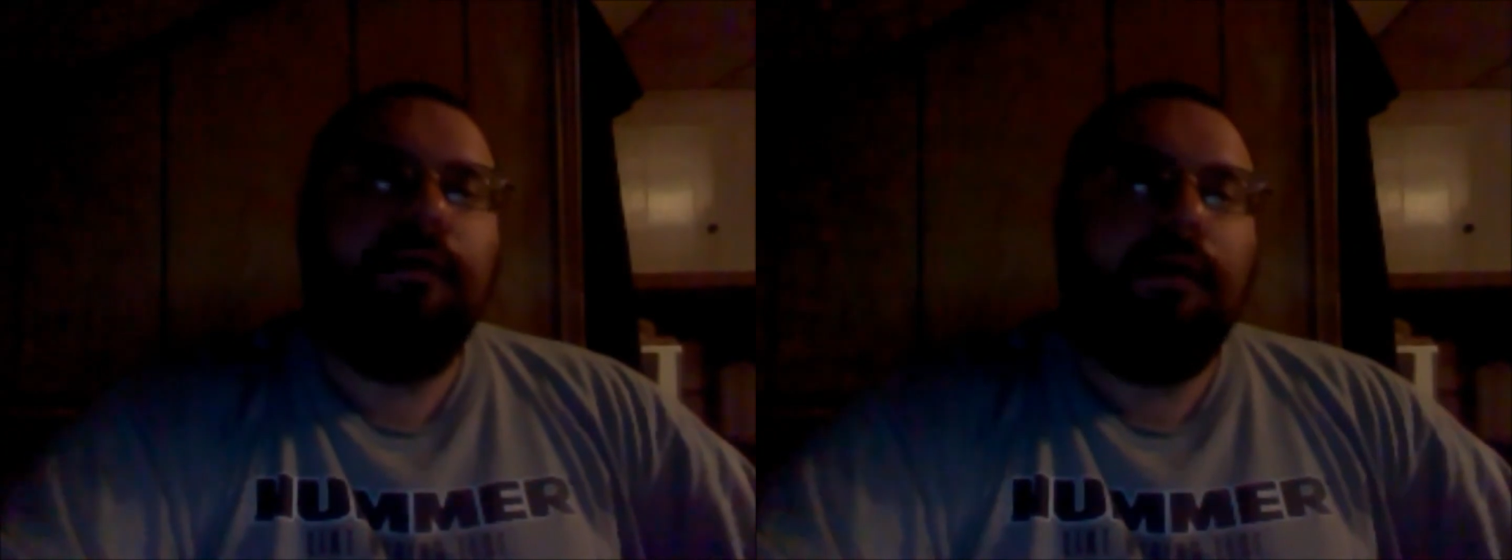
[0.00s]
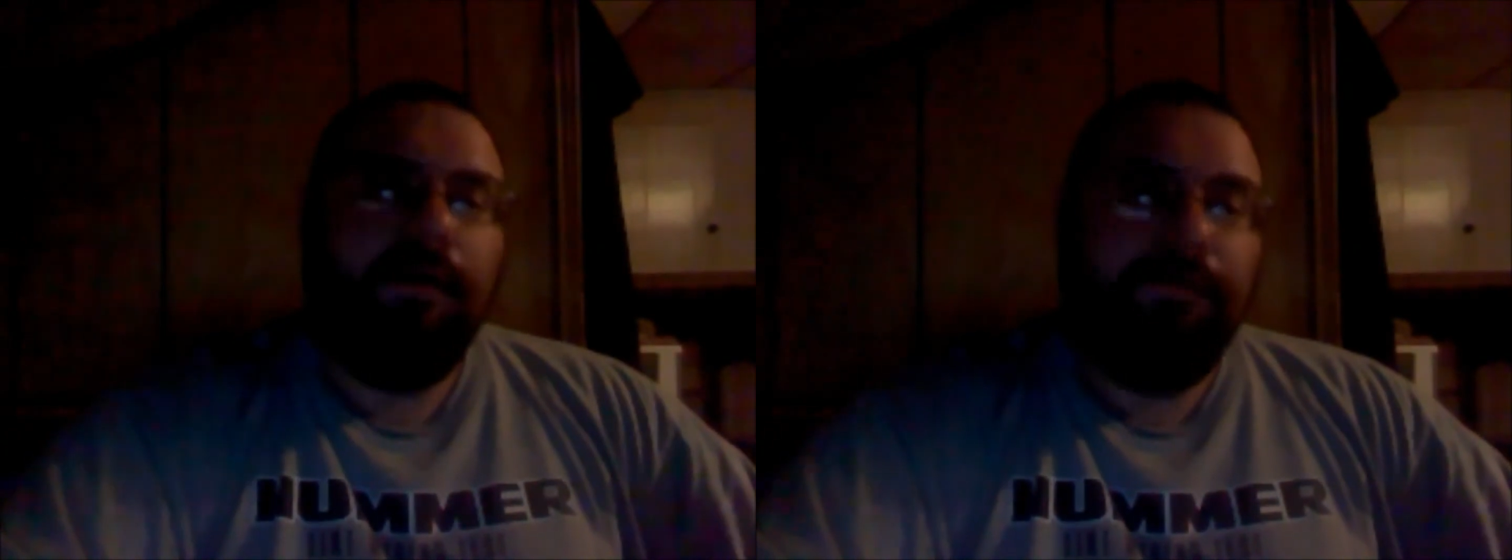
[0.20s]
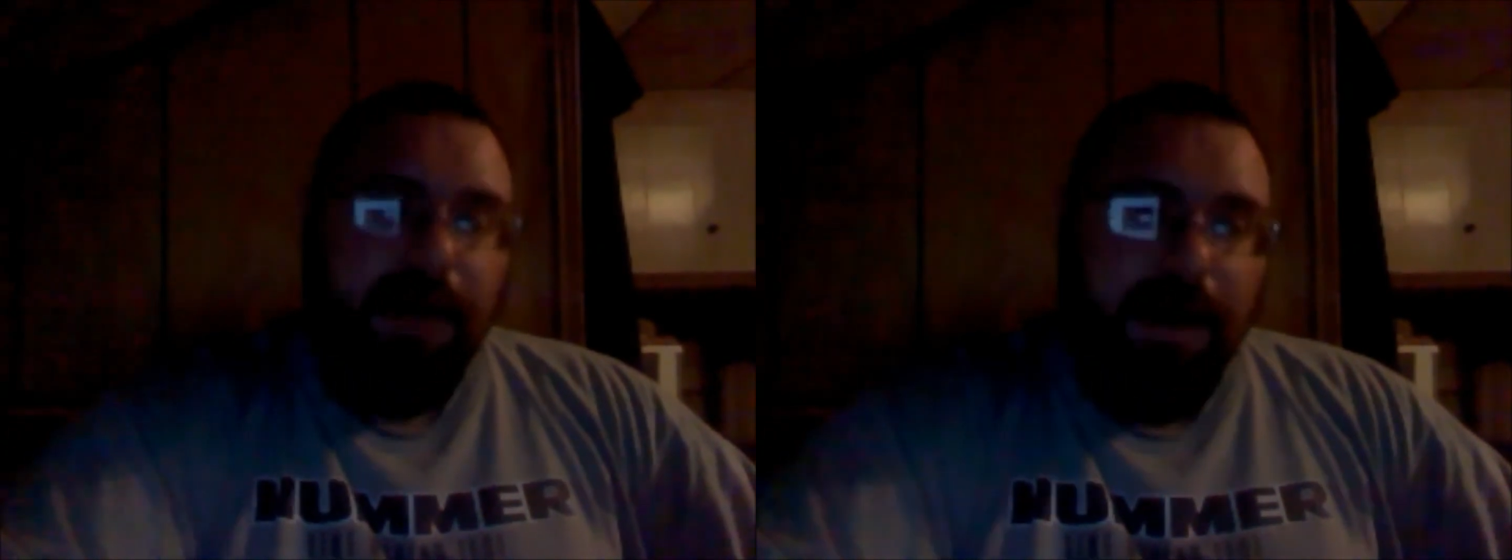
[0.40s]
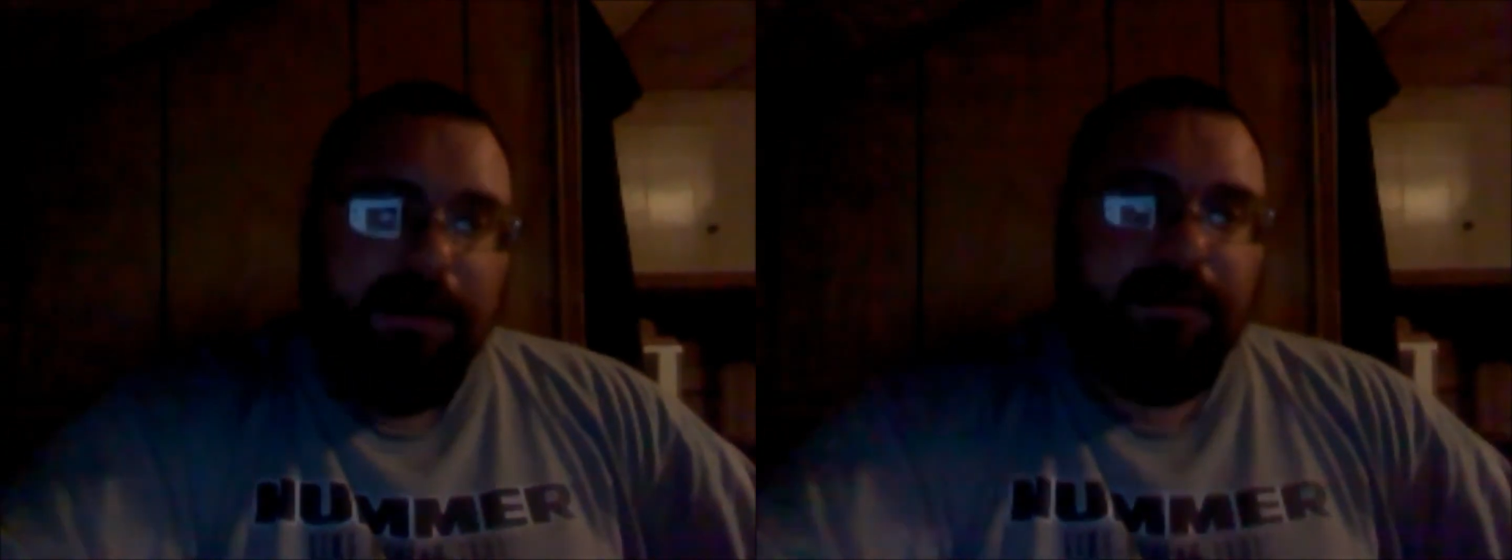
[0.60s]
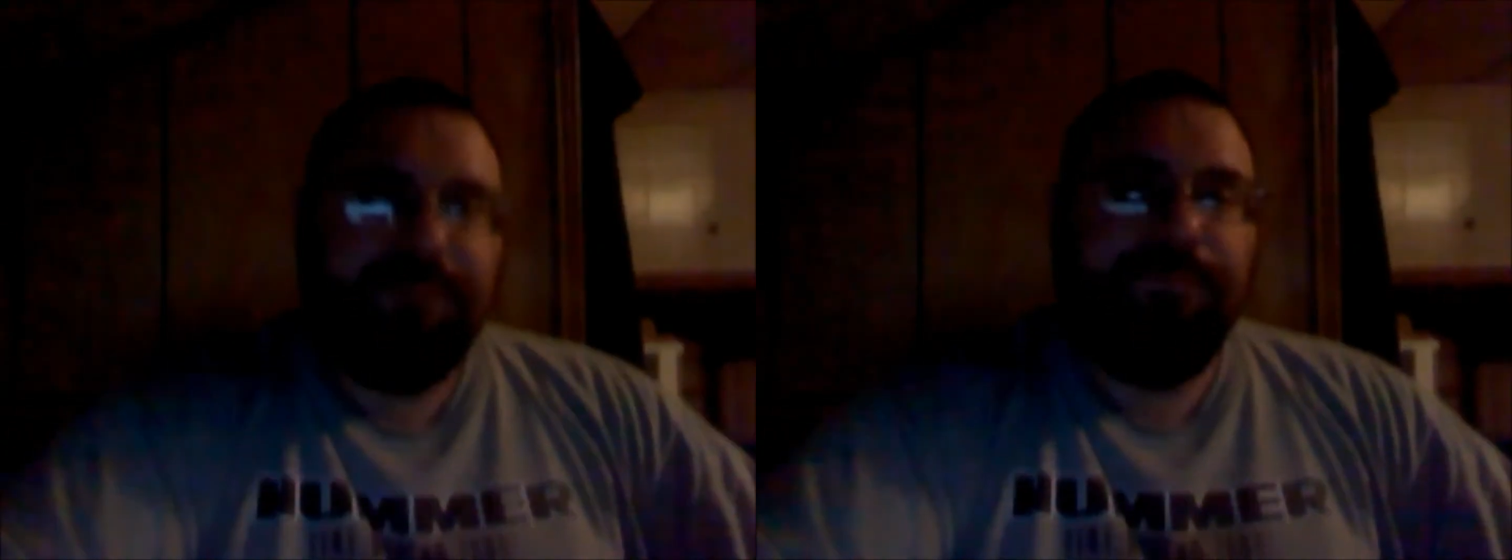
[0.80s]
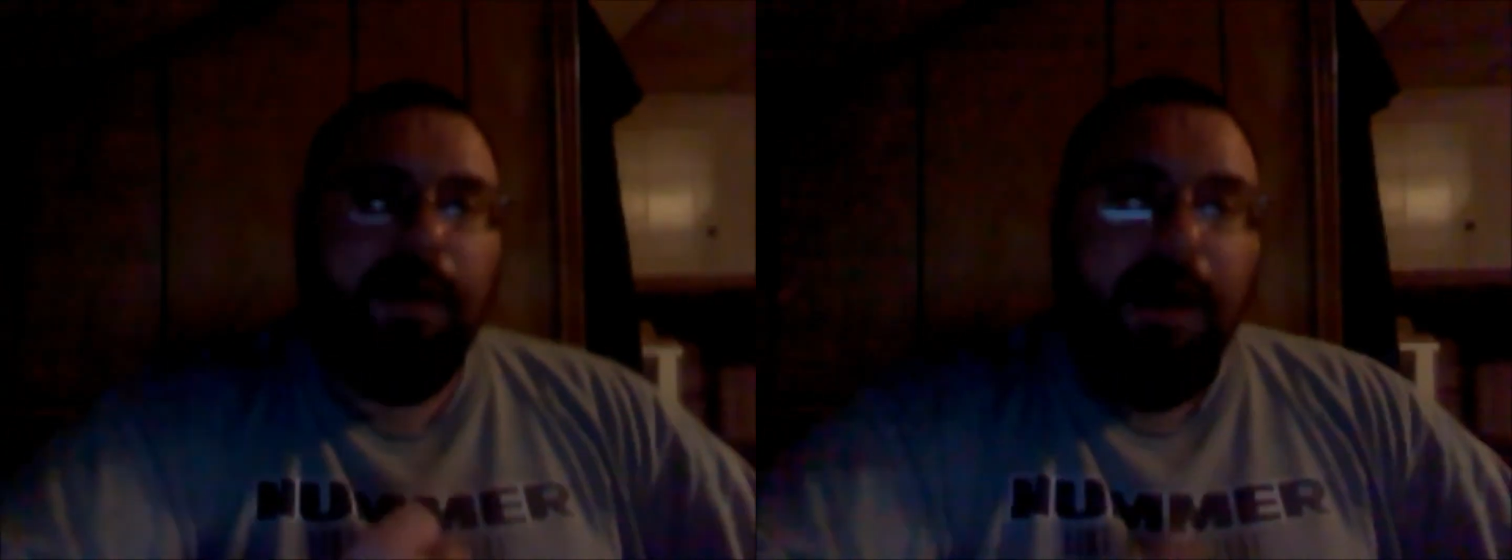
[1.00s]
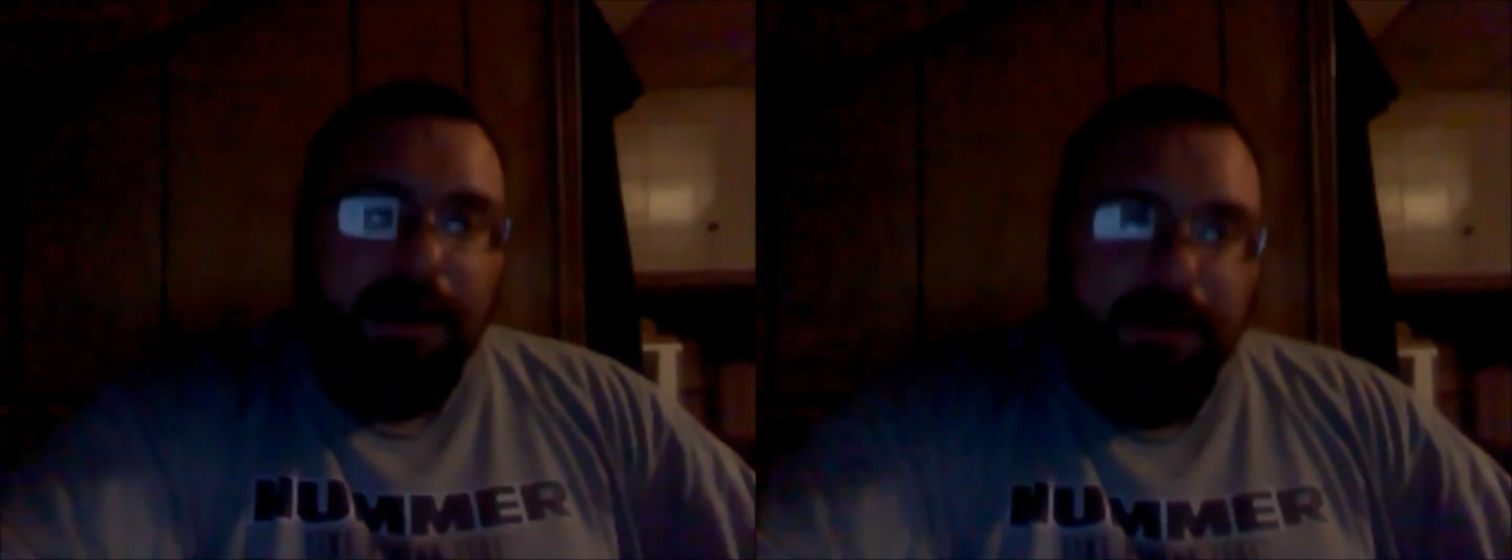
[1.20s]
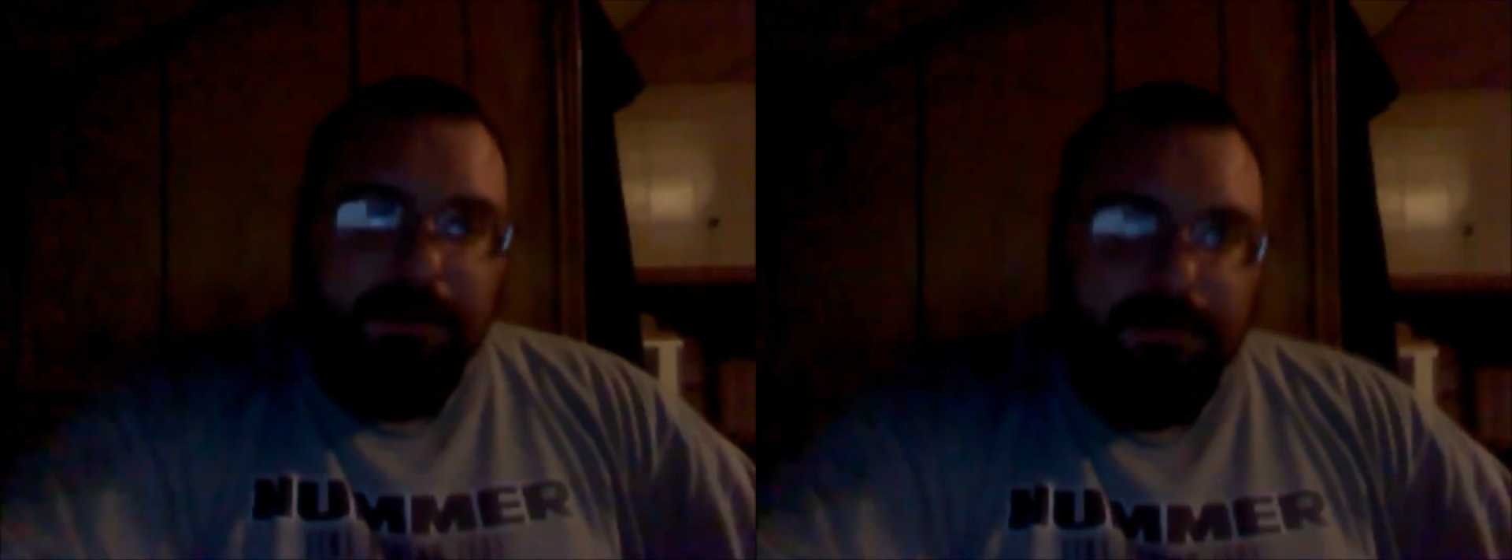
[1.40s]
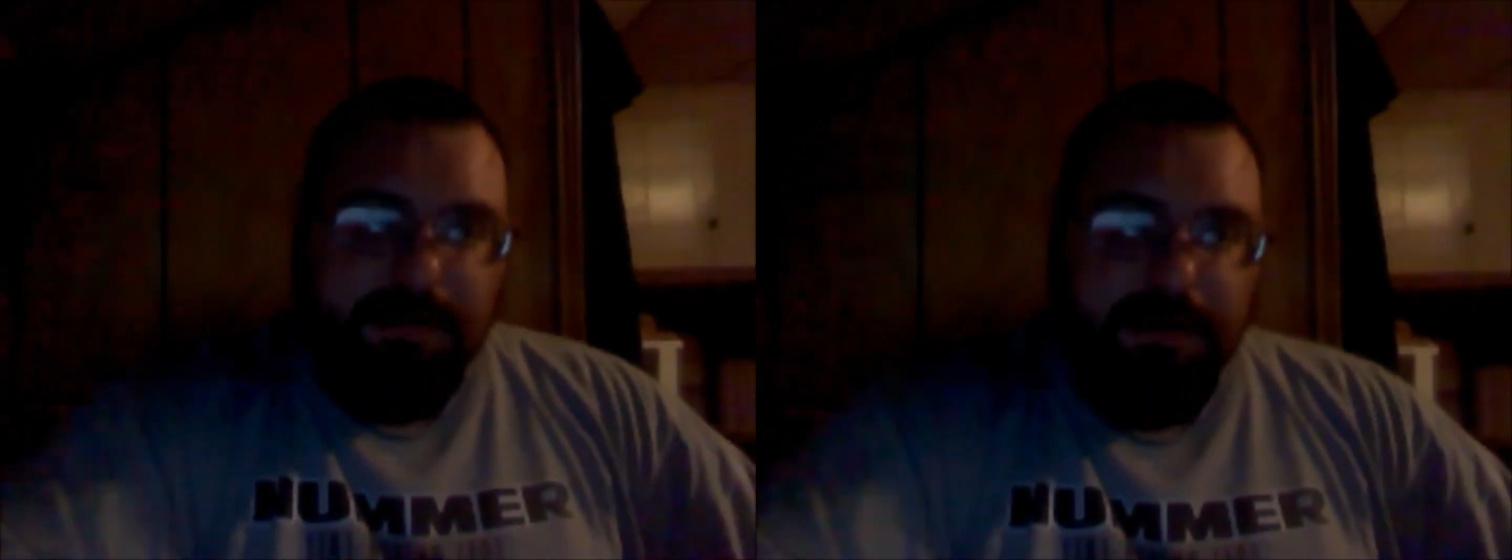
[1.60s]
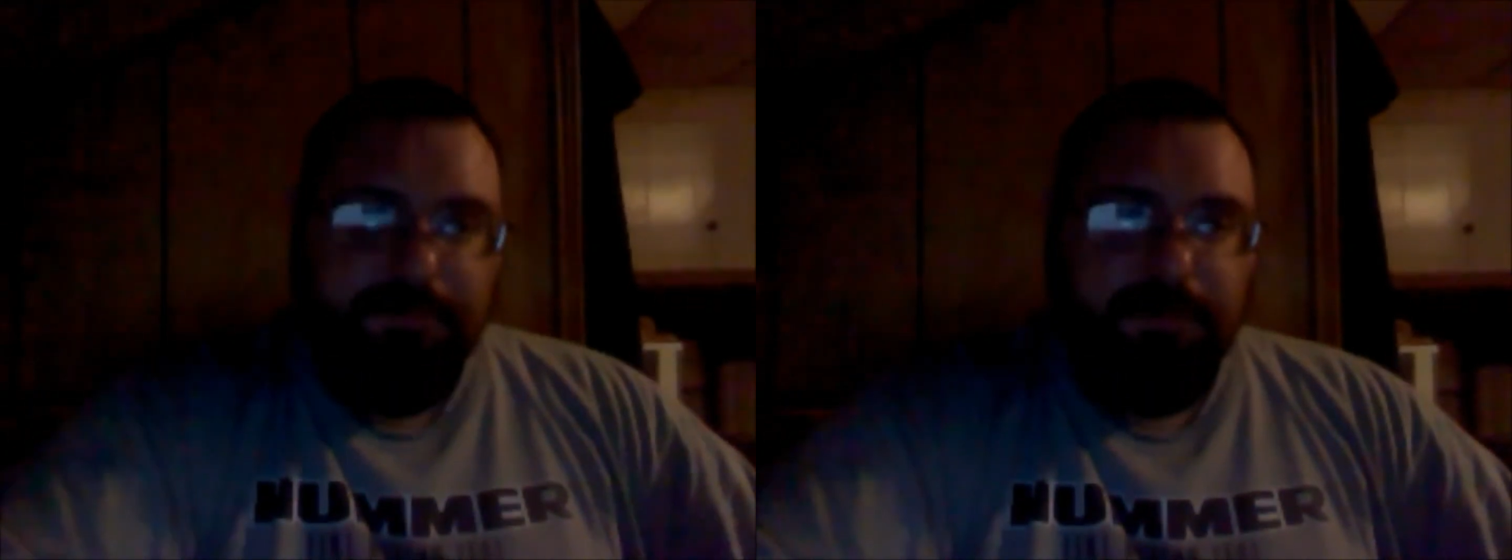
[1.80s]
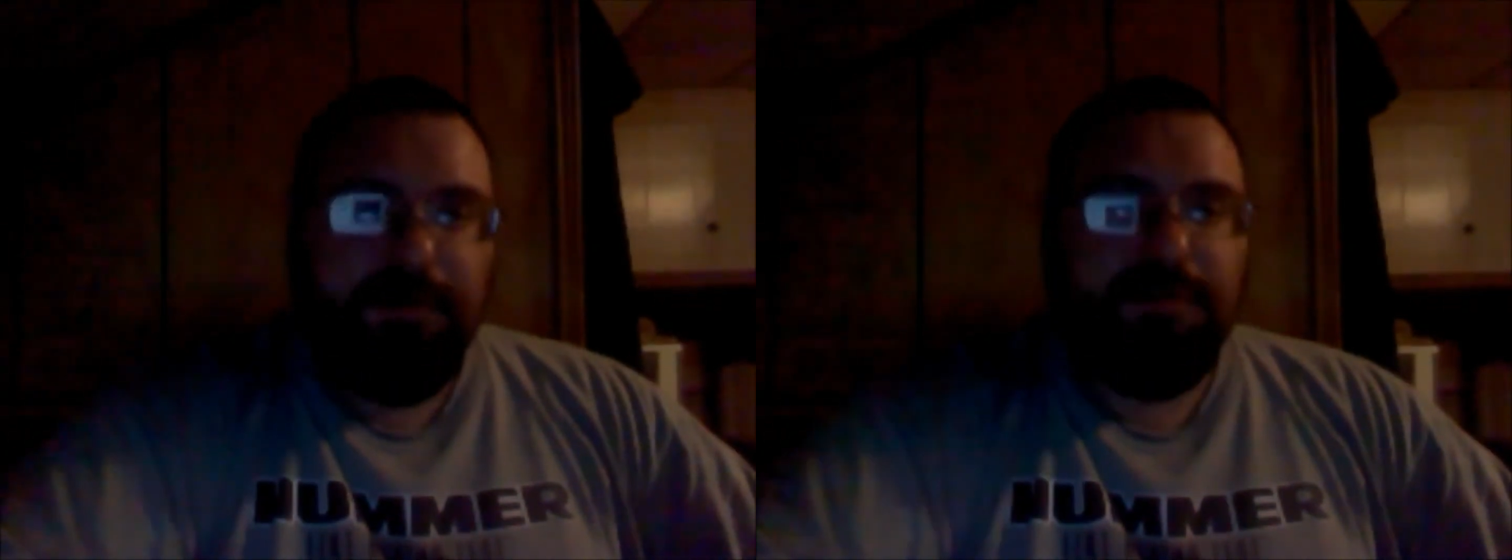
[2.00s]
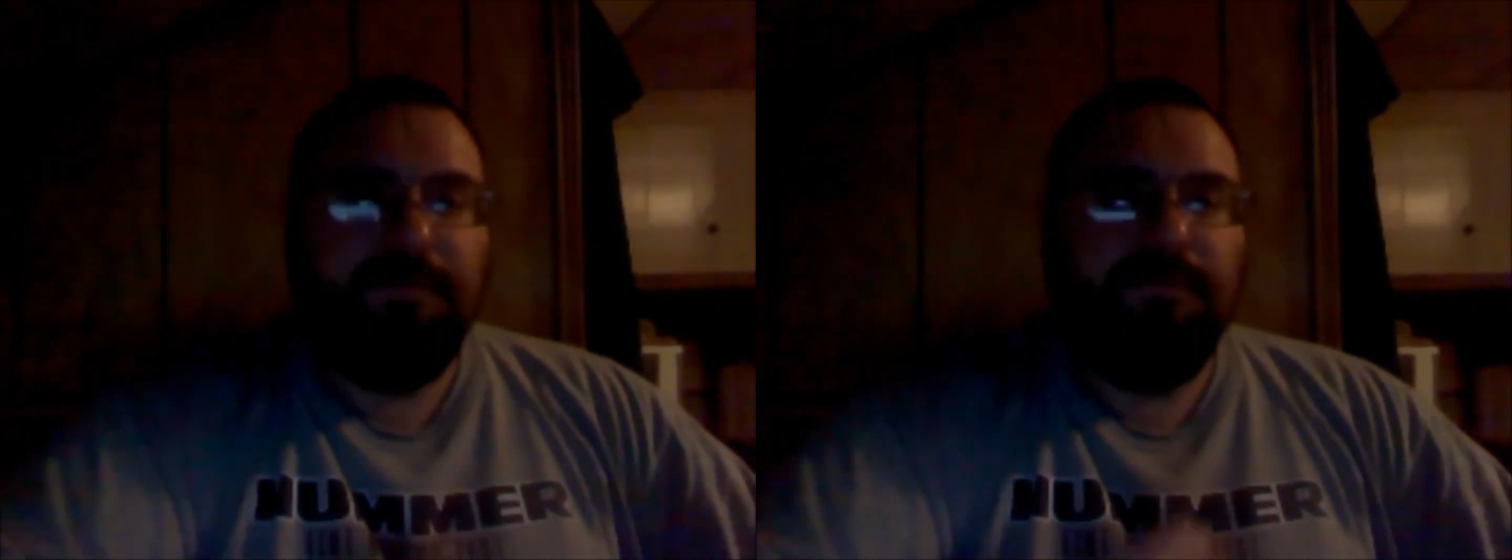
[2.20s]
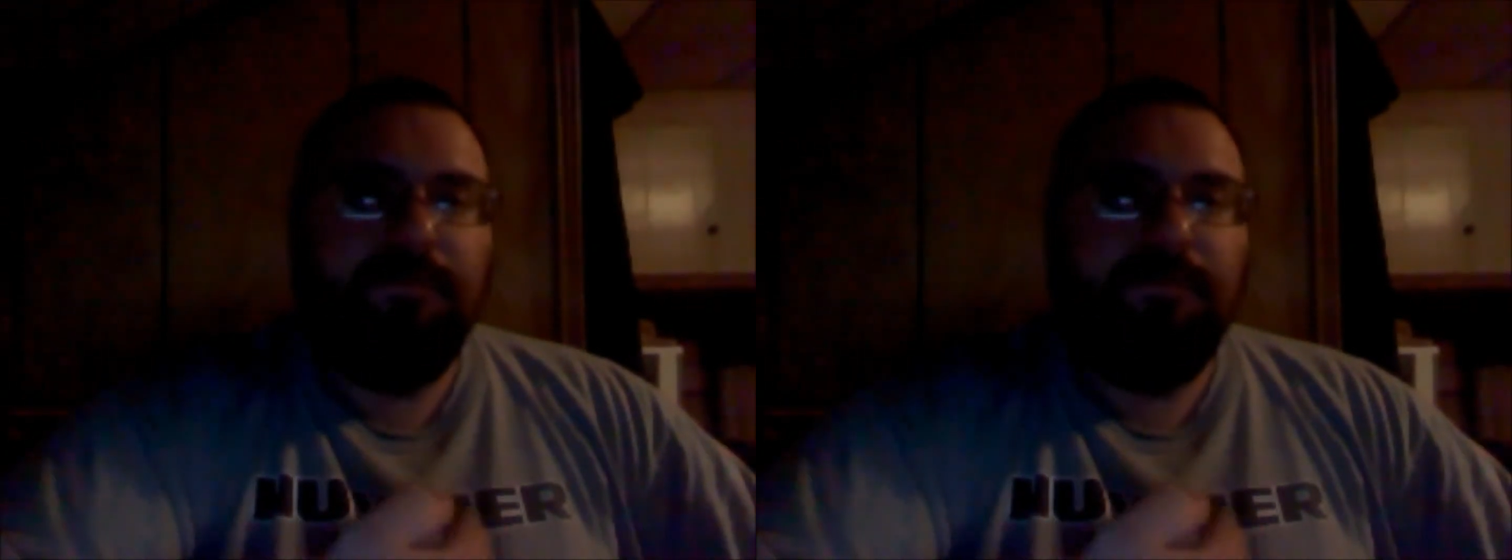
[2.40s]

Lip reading: And that is my definition